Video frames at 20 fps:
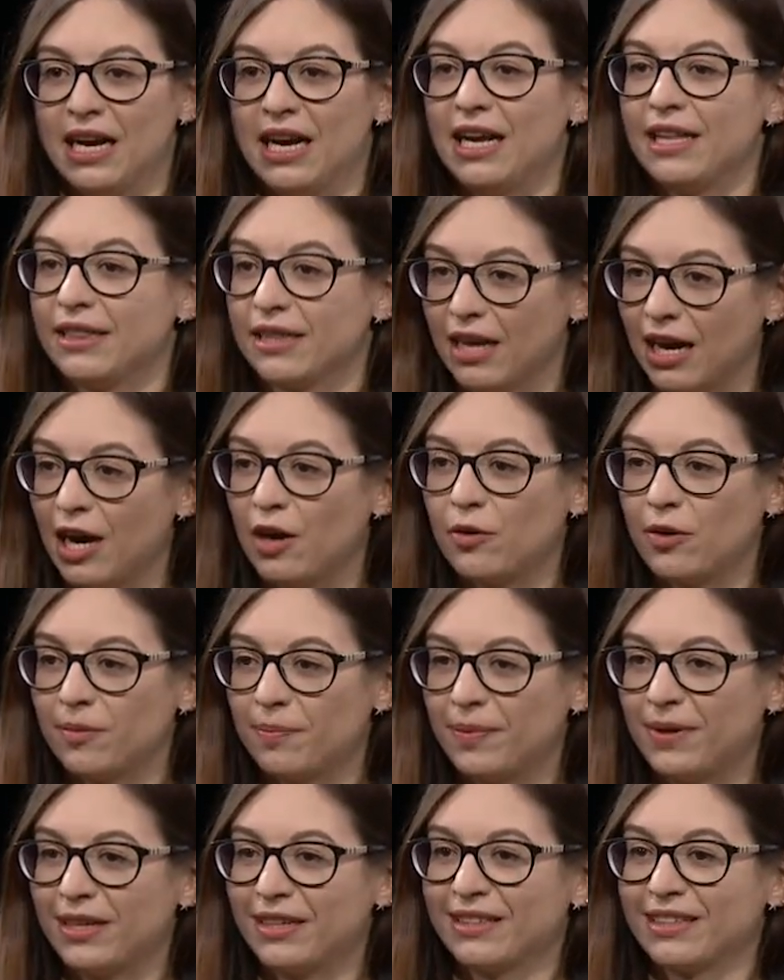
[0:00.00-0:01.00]
and our
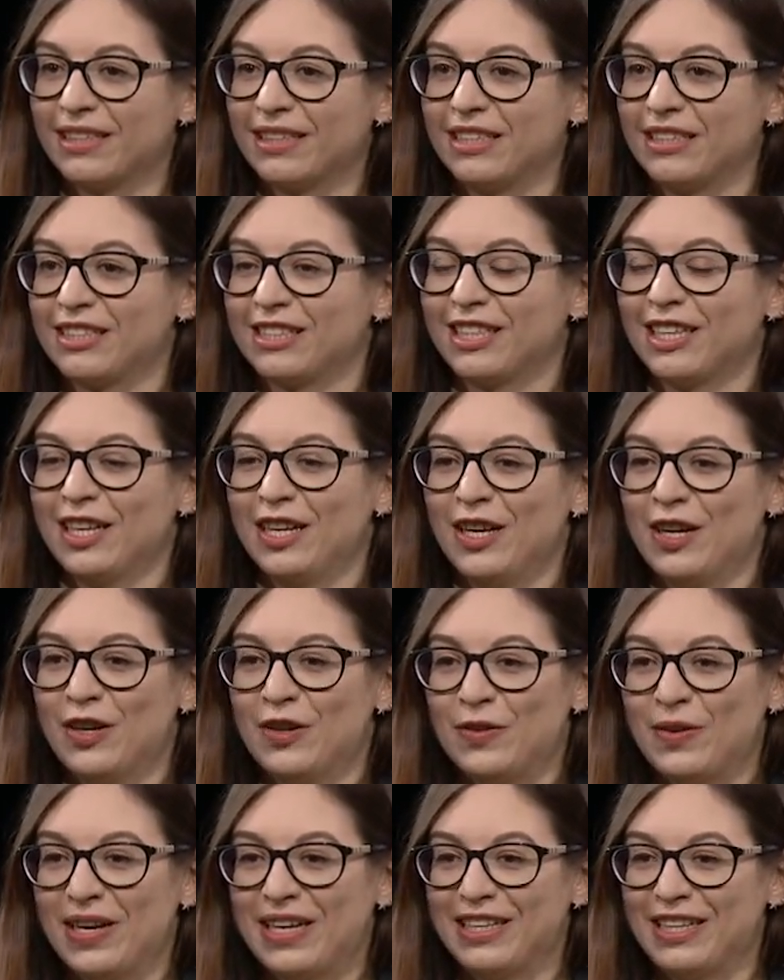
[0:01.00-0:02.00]
partners
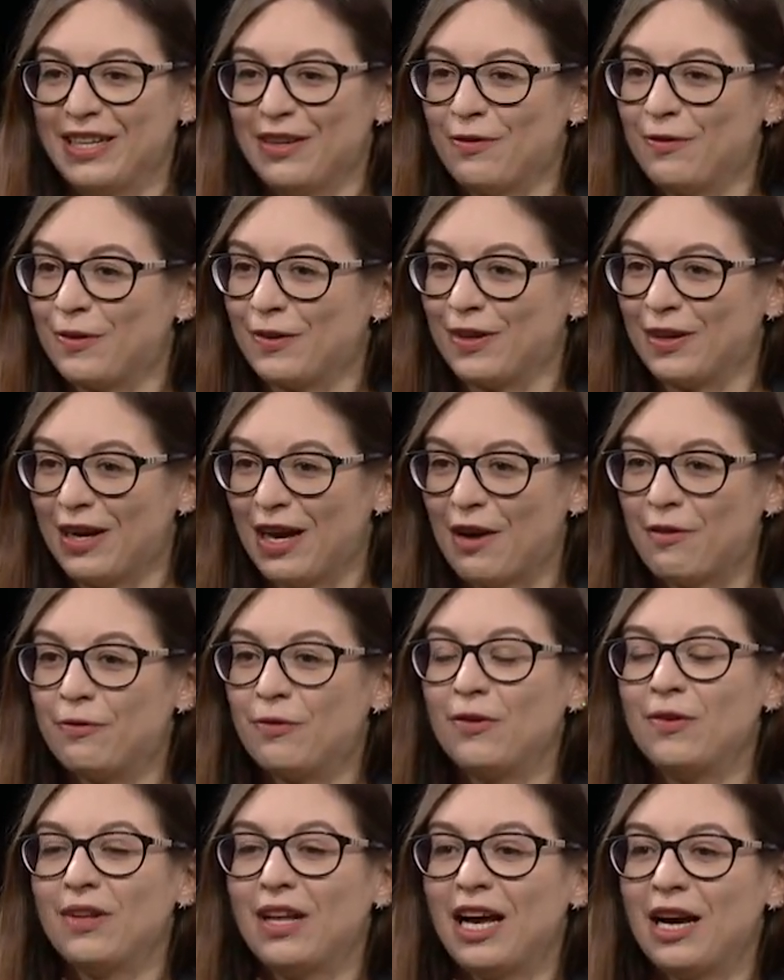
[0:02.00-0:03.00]
ready for a
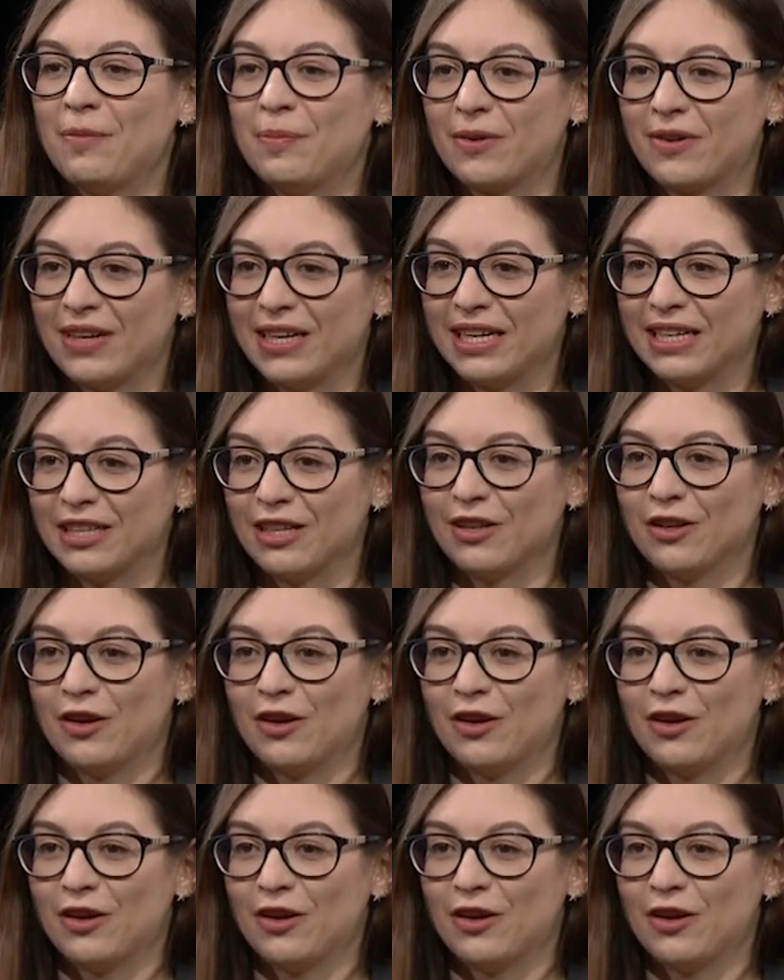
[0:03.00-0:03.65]
full upgrade